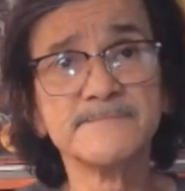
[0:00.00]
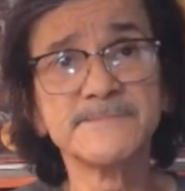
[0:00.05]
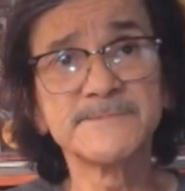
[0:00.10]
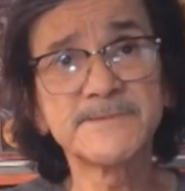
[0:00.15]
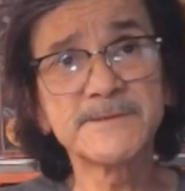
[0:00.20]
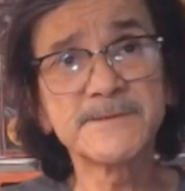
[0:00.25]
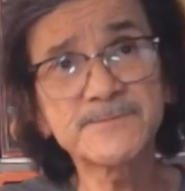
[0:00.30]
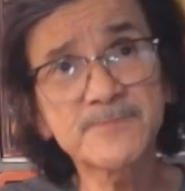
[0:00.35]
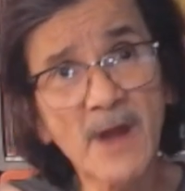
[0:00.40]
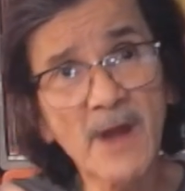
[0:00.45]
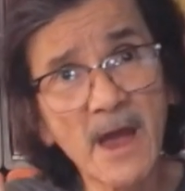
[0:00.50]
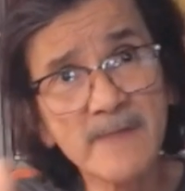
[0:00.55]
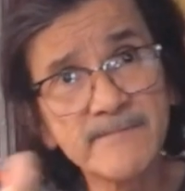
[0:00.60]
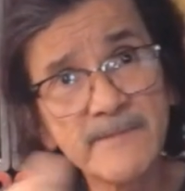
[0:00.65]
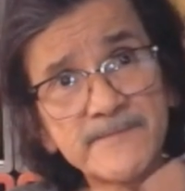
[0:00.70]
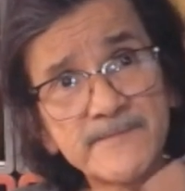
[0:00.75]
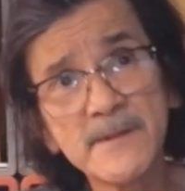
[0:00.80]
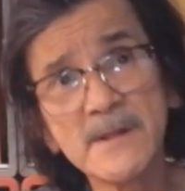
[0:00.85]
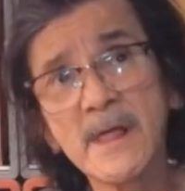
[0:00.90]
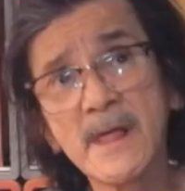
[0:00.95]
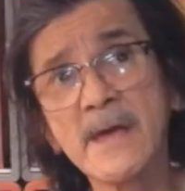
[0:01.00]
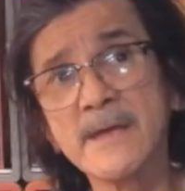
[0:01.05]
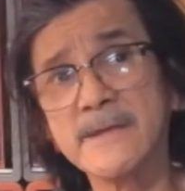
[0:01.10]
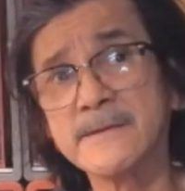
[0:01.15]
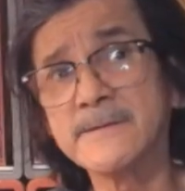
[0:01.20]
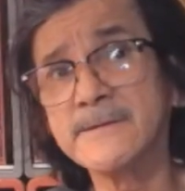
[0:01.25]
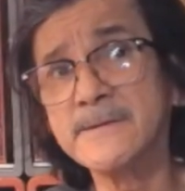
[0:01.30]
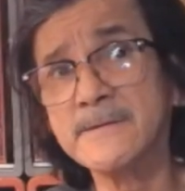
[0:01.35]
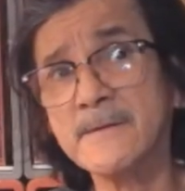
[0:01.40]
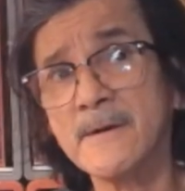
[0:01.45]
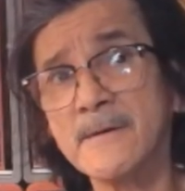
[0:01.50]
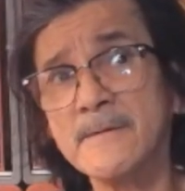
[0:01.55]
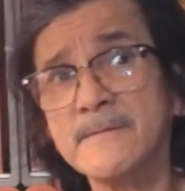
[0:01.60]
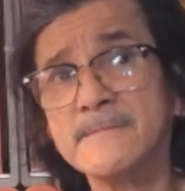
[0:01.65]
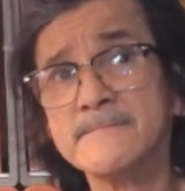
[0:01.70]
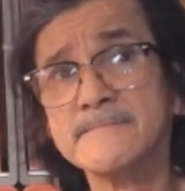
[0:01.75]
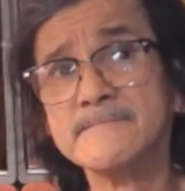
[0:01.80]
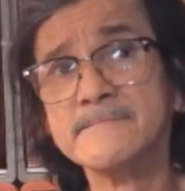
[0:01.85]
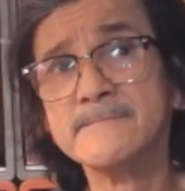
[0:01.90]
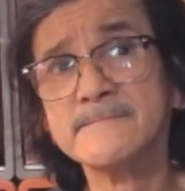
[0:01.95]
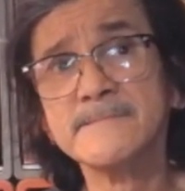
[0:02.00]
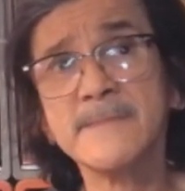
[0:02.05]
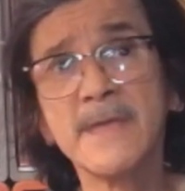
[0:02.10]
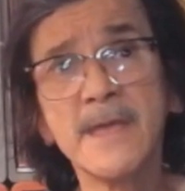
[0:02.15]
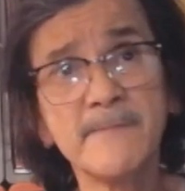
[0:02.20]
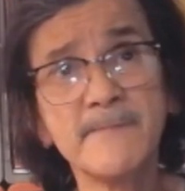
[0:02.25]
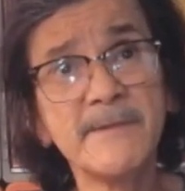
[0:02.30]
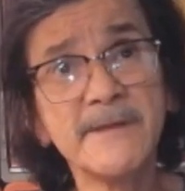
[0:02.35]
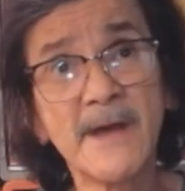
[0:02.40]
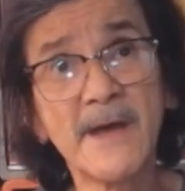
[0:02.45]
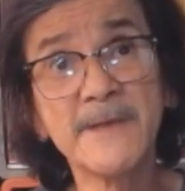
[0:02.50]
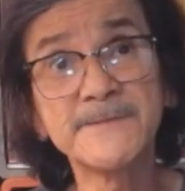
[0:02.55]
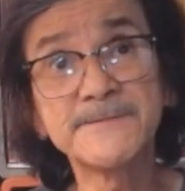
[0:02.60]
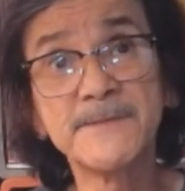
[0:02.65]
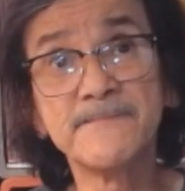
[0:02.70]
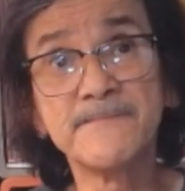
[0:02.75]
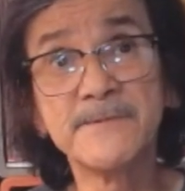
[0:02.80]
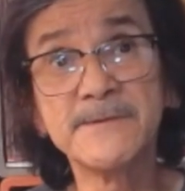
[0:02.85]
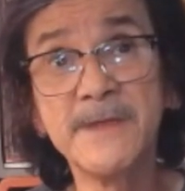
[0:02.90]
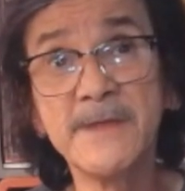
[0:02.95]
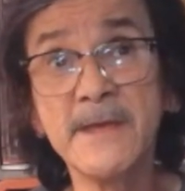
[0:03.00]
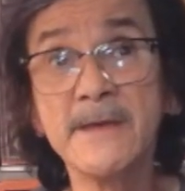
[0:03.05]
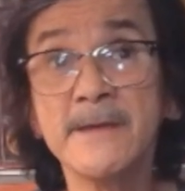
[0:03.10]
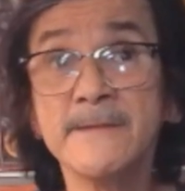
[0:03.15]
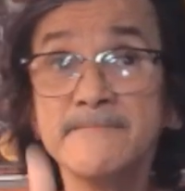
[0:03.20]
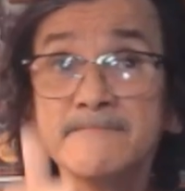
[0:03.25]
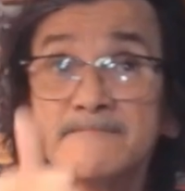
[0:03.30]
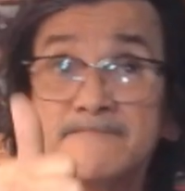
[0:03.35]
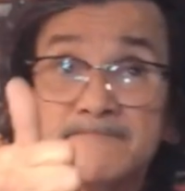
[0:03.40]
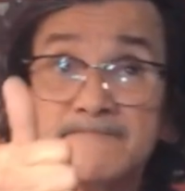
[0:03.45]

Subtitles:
Subscribe if you like, you know. It'd be nice if you did.